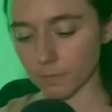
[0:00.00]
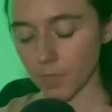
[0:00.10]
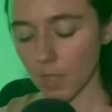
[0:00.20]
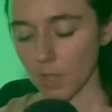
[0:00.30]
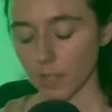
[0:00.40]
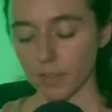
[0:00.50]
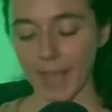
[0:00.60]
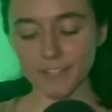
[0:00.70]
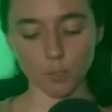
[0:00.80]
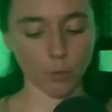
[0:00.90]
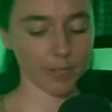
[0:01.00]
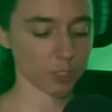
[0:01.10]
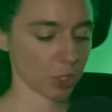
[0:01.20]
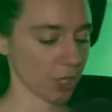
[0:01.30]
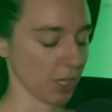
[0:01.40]
Last
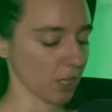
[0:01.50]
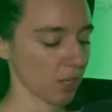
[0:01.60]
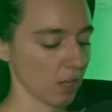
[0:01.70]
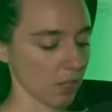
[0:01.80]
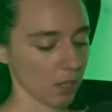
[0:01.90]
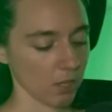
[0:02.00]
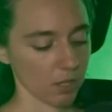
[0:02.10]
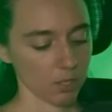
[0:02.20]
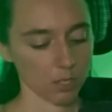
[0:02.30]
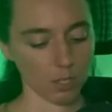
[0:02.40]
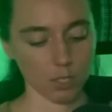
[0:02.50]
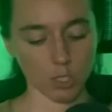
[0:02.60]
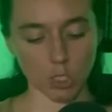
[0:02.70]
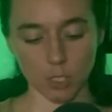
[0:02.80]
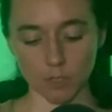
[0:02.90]
question.
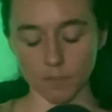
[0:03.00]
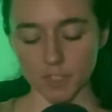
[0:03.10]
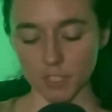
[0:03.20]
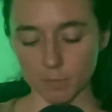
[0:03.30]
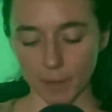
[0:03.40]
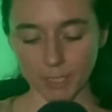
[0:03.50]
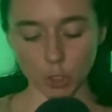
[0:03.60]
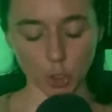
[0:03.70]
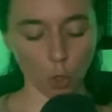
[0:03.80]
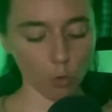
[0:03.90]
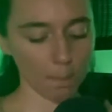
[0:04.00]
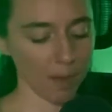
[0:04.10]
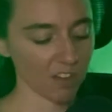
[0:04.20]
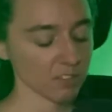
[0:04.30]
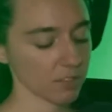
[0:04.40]
This is by Joe
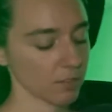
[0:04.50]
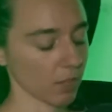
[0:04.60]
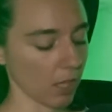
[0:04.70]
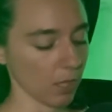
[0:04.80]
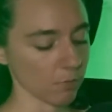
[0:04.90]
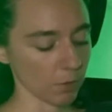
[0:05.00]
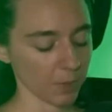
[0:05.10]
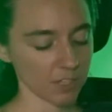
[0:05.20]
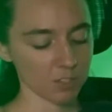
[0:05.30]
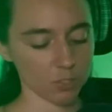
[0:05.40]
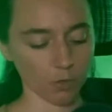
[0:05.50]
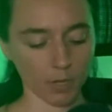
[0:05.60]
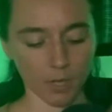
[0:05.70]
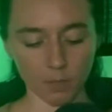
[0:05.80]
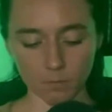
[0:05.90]
Pugsley from
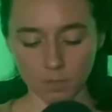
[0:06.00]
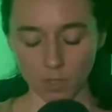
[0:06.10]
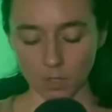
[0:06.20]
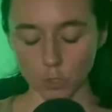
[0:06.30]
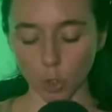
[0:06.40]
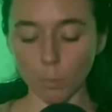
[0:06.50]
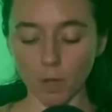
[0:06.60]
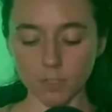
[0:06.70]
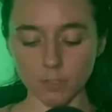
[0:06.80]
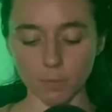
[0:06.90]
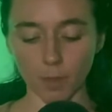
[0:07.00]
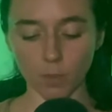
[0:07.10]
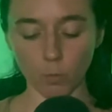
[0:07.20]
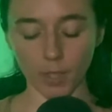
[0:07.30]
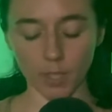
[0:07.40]
Instagram. Joe Pugsley, by the
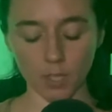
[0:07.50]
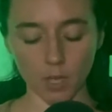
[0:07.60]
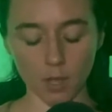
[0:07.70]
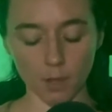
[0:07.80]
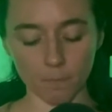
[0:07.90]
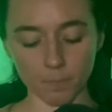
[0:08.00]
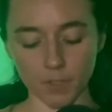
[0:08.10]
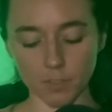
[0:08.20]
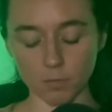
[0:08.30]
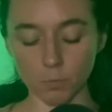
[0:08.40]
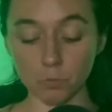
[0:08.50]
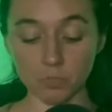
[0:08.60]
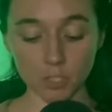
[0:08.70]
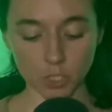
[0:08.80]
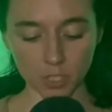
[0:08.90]
way, is a
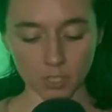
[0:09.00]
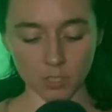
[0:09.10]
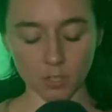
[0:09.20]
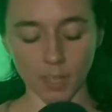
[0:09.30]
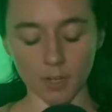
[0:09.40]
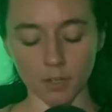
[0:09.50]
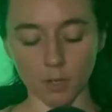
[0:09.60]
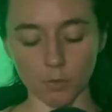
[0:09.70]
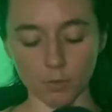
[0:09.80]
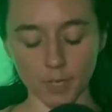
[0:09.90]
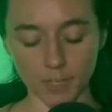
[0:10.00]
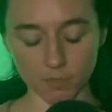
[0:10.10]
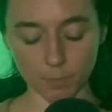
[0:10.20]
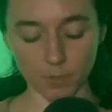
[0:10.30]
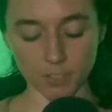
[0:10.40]
musician and a creative
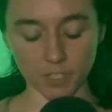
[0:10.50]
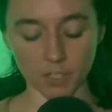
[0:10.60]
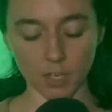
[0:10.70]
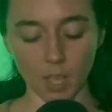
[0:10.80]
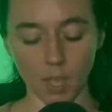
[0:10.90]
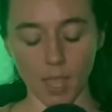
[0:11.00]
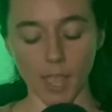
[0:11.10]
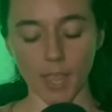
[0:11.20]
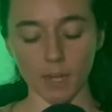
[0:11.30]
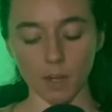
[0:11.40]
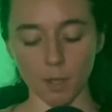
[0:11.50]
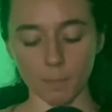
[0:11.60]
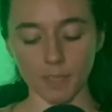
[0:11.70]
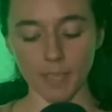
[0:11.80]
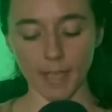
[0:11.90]
person, and
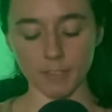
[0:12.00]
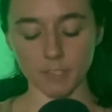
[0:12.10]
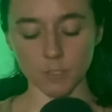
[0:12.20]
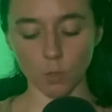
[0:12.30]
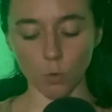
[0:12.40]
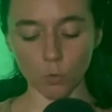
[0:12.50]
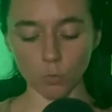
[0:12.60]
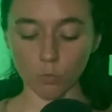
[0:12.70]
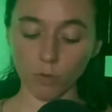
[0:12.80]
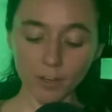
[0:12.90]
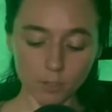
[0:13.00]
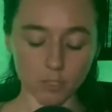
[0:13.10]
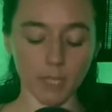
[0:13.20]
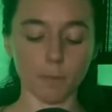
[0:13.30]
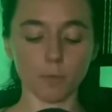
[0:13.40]
he has his own record label.